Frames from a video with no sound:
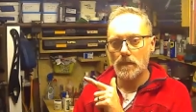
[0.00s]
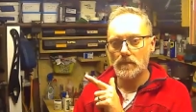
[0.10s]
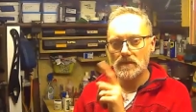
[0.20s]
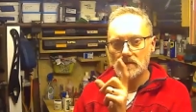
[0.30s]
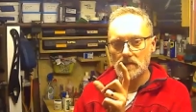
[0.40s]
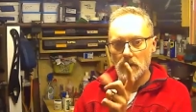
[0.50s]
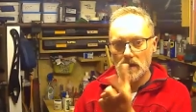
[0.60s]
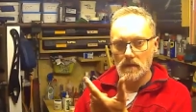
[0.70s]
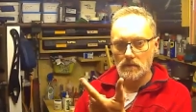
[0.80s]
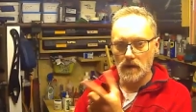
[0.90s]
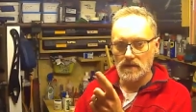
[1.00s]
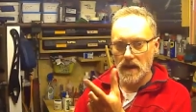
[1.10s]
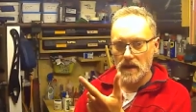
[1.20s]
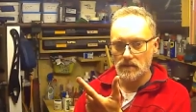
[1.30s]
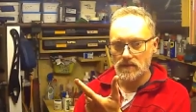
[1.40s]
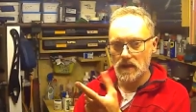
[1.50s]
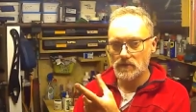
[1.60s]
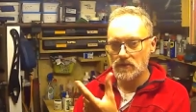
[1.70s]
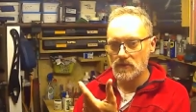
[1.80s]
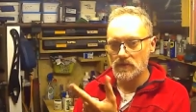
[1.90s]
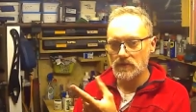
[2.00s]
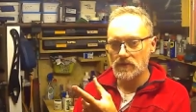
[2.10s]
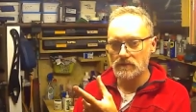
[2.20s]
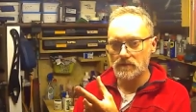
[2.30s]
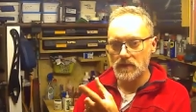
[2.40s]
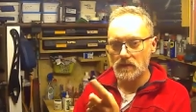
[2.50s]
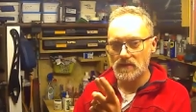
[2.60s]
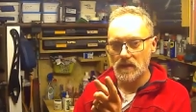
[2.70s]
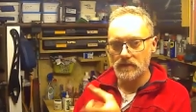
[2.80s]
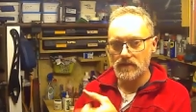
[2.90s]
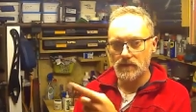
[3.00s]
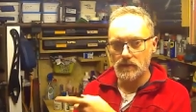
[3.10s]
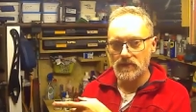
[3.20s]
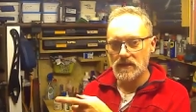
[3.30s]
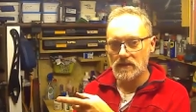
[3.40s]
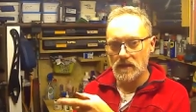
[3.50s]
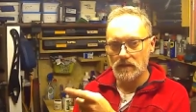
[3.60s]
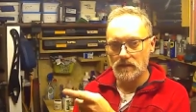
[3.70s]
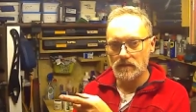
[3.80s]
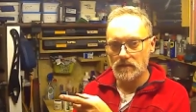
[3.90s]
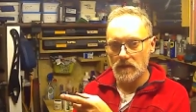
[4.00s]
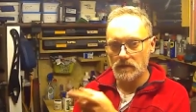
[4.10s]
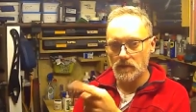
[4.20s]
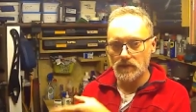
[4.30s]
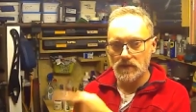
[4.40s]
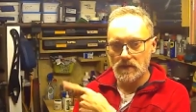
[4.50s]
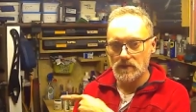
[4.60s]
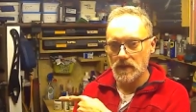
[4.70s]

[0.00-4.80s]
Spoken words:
because of the way in my town the secondary schools were. There was 11 to 14, then 14 to